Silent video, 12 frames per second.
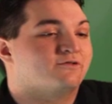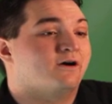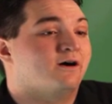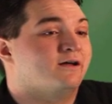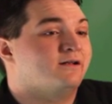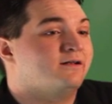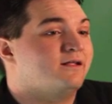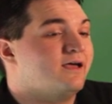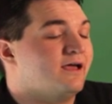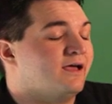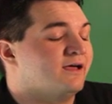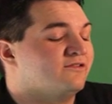Neuron
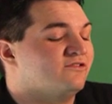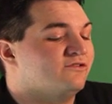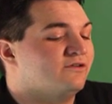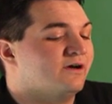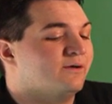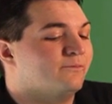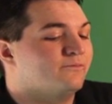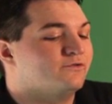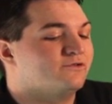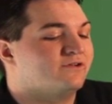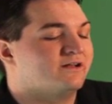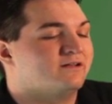and
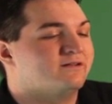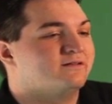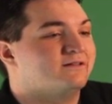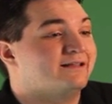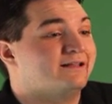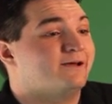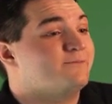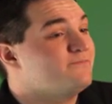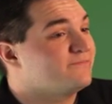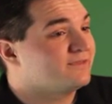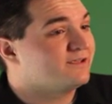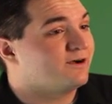Lieutenant Lena
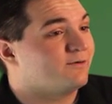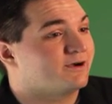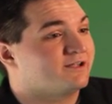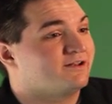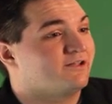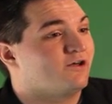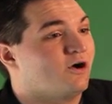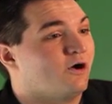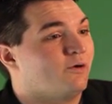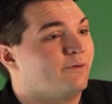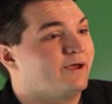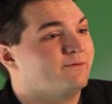are walking down the
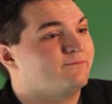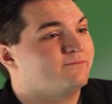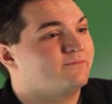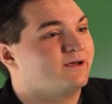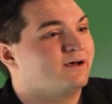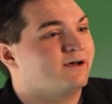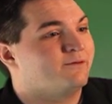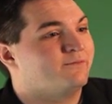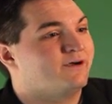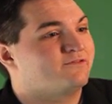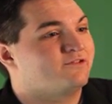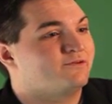hallway
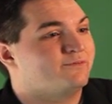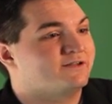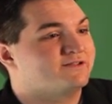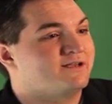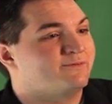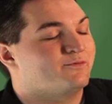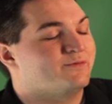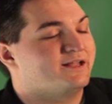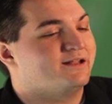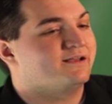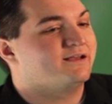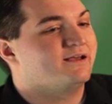after their big saber
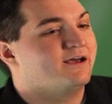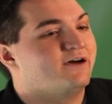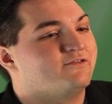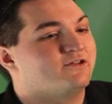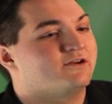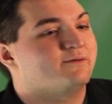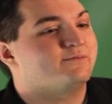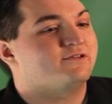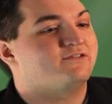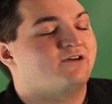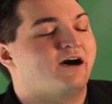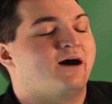meeting. If you look up in
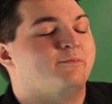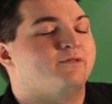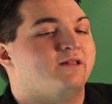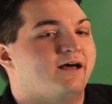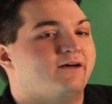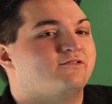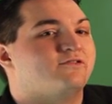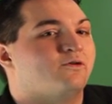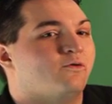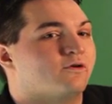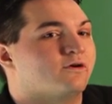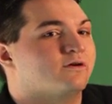the top left
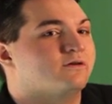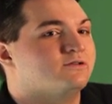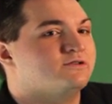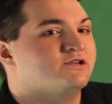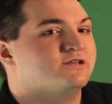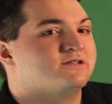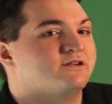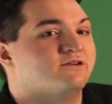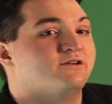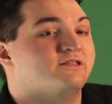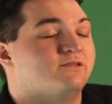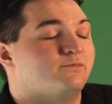corner, just
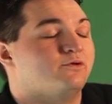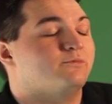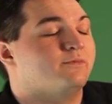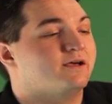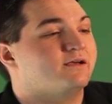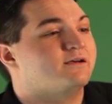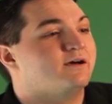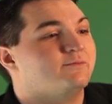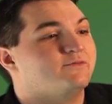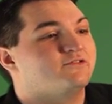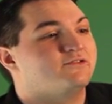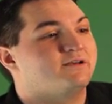underneath the boom mic,
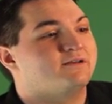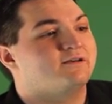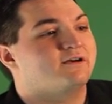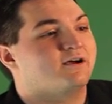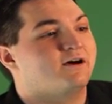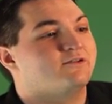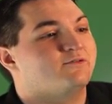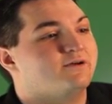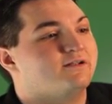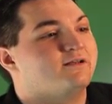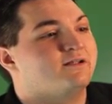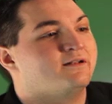you'll see a conduit,
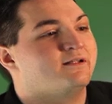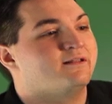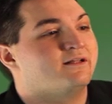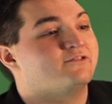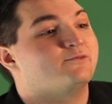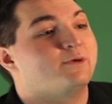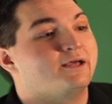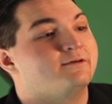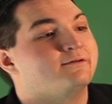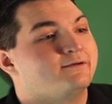and that's me.